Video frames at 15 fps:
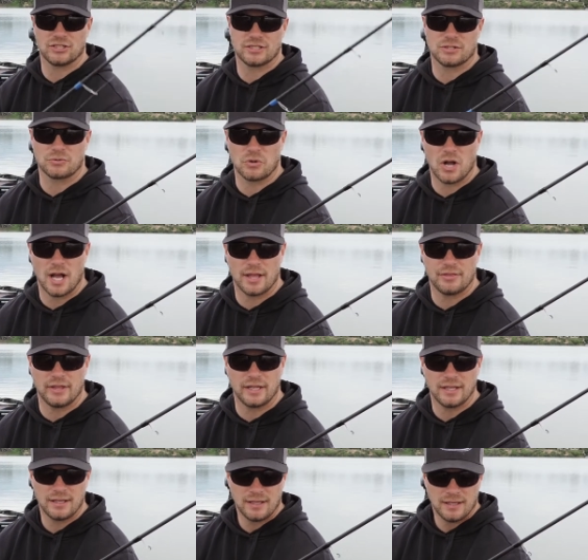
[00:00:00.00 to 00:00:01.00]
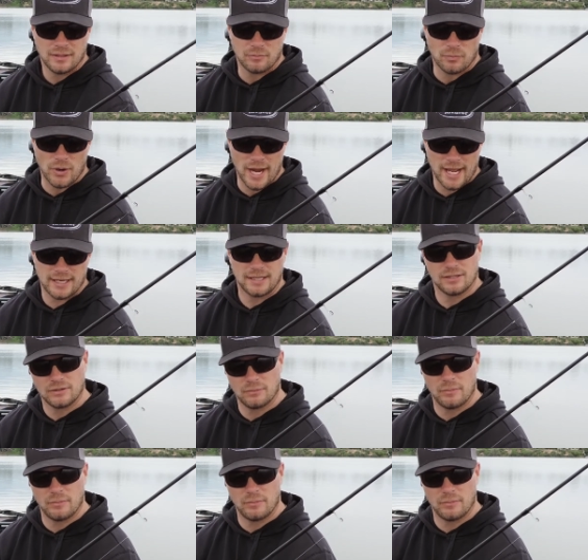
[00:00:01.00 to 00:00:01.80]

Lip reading: It's the rod that Brandon